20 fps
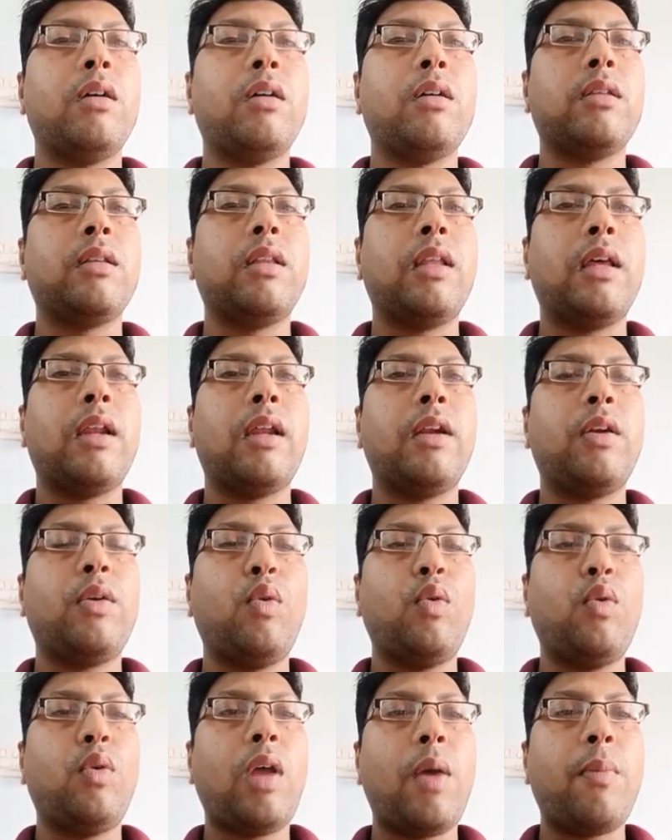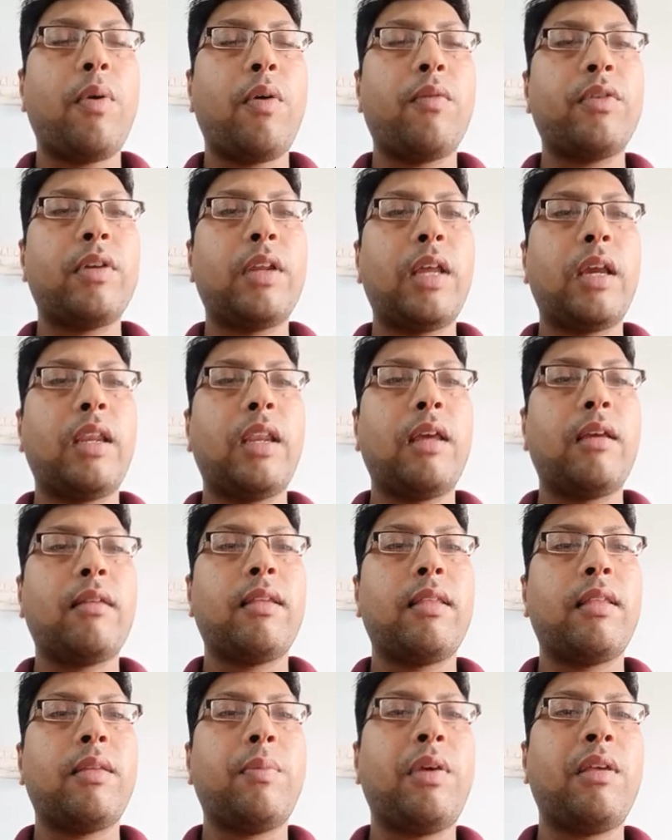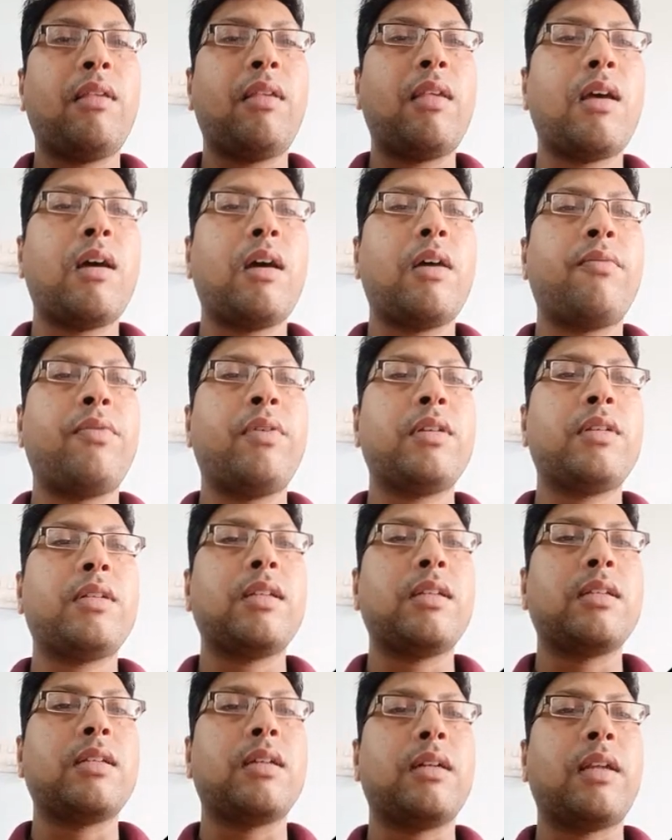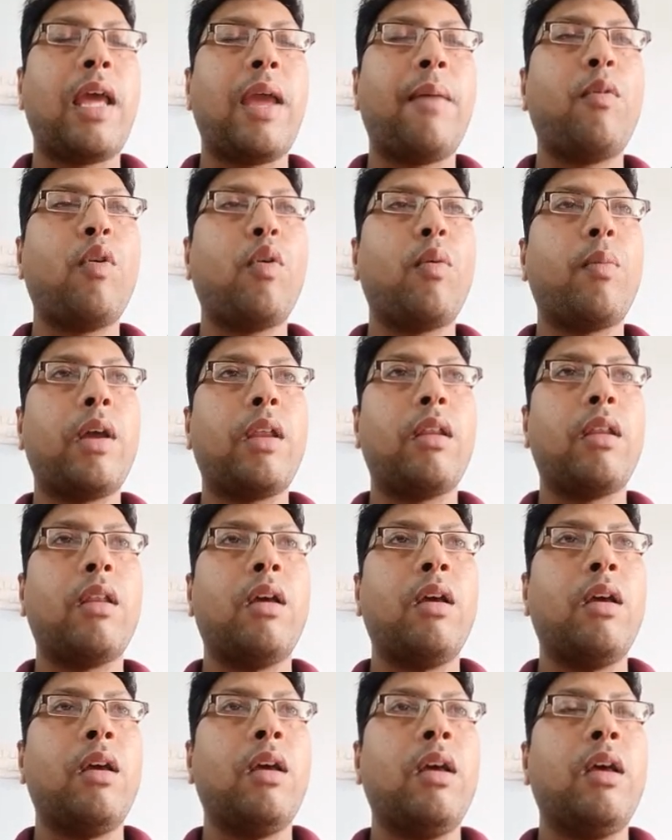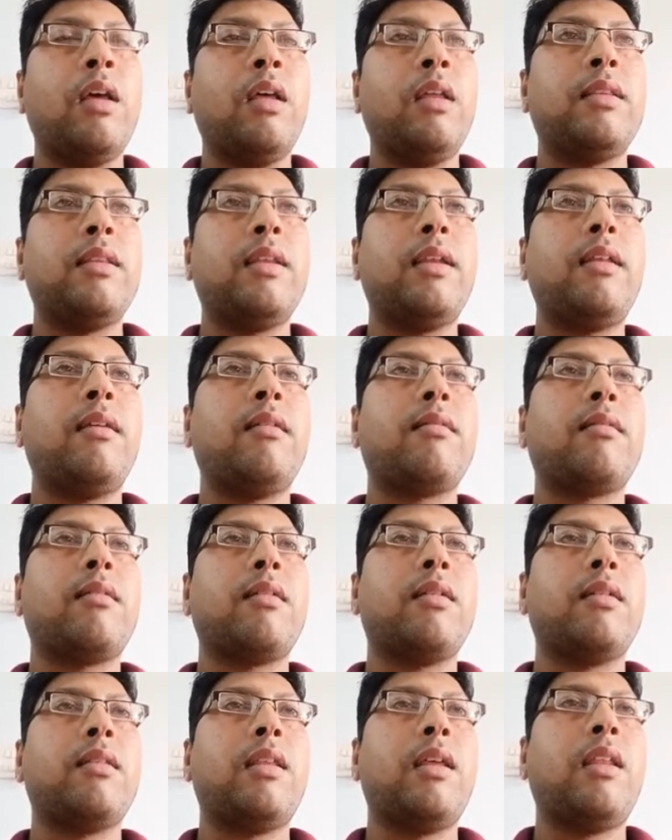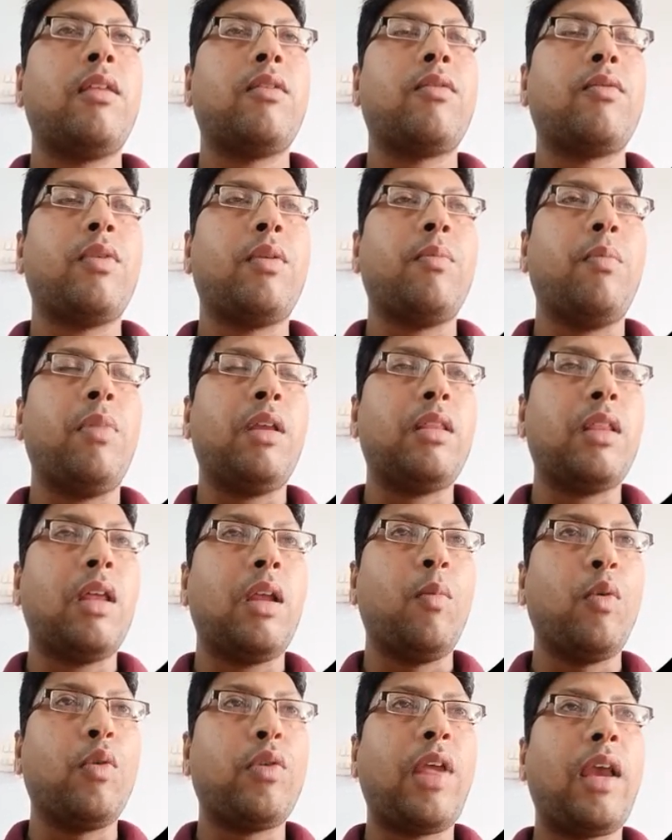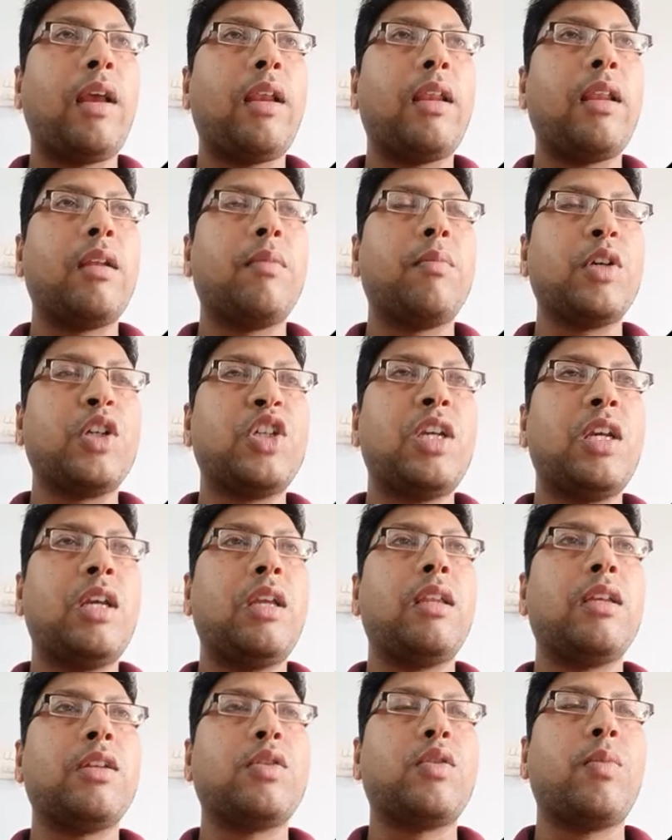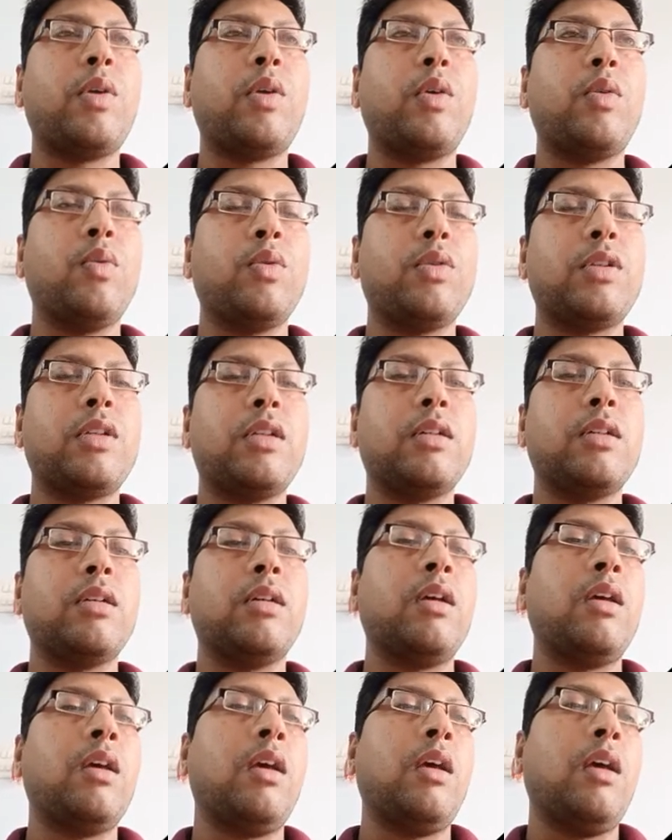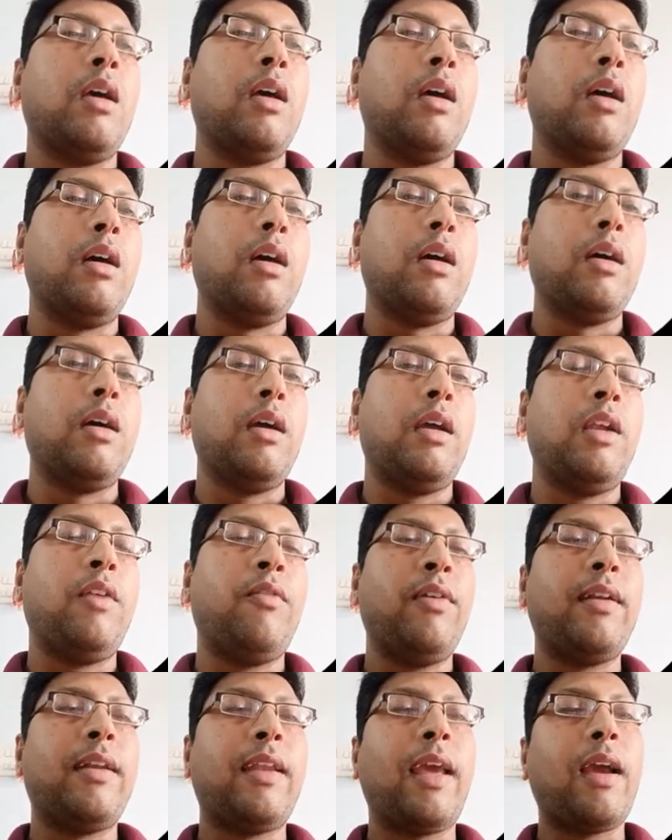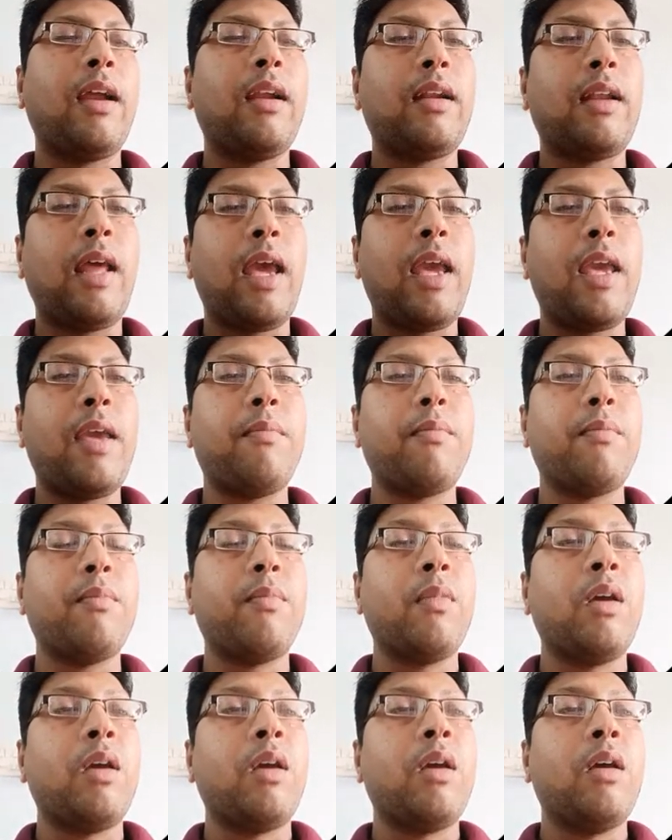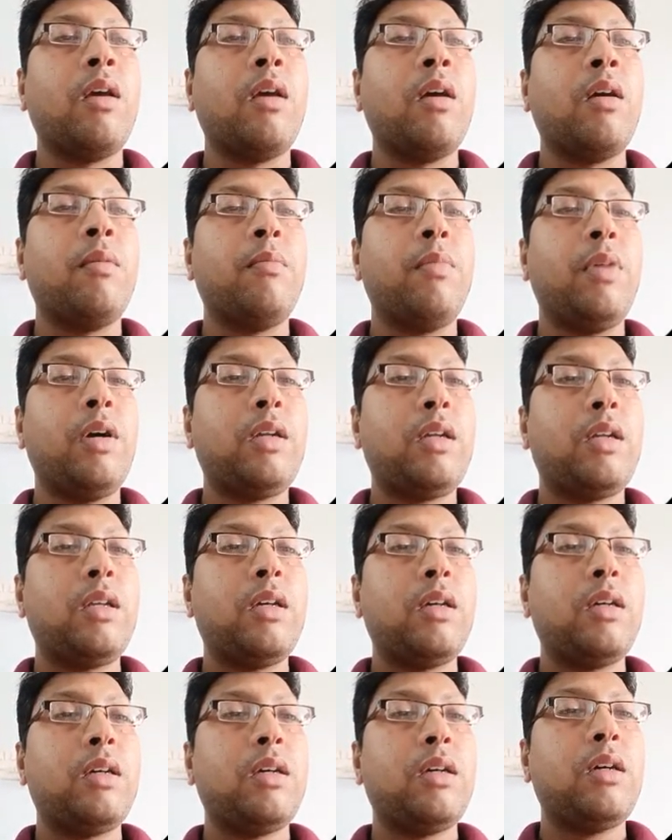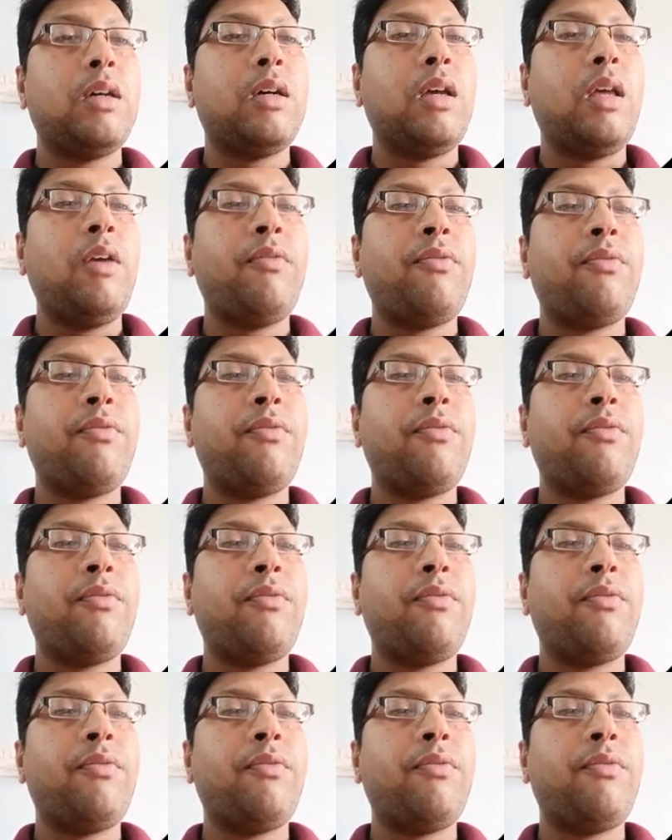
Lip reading: there are two type of the techniques in the PCR. First is the time domain, that is there is one big thermocycler machine is to be used. It will take a time, but if